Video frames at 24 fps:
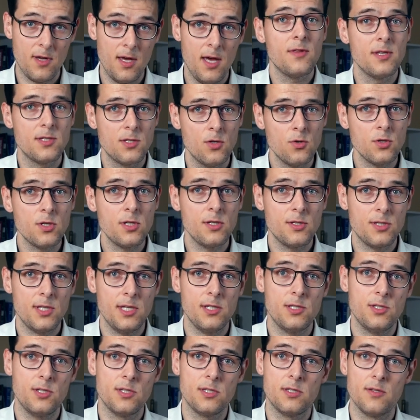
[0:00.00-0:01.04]
The social
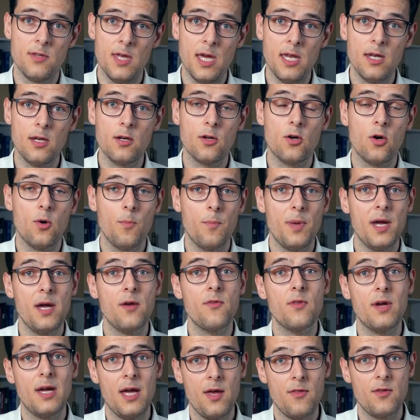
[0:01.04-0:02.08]
assessors then compare
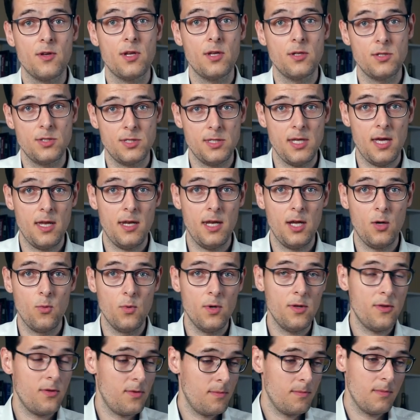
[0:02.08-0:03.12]
the gathered understanding
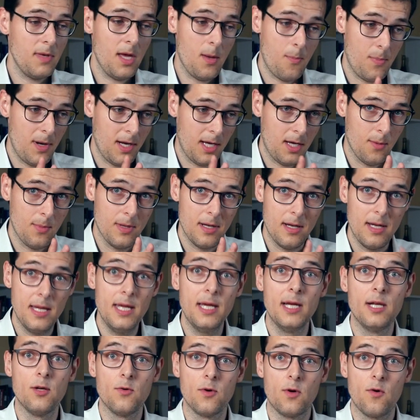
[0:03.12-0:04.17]
with applicable
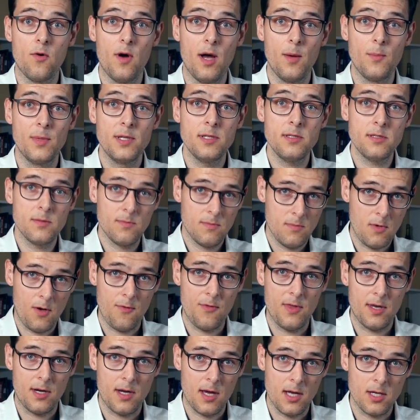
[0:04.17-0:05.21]
legal requirements of
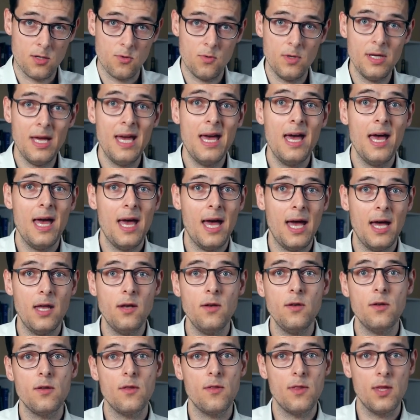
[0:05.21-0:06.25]
that country
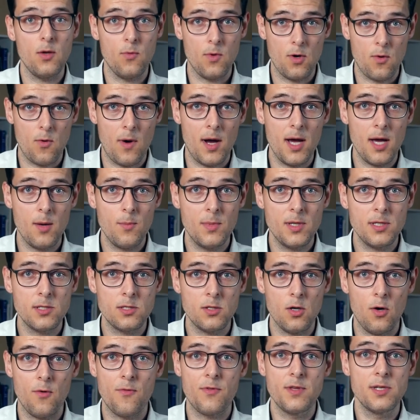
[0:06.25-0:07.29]
and the requirements
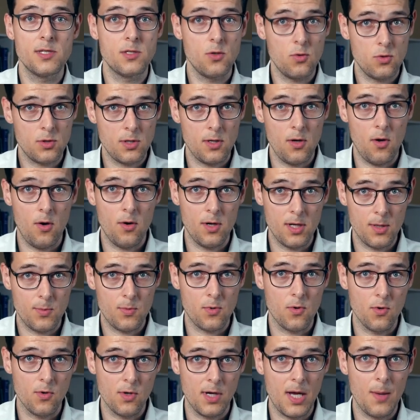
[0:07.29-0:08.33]
of the social audit
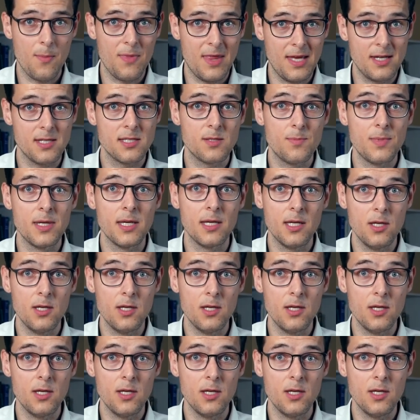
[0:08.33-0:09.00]
program that is being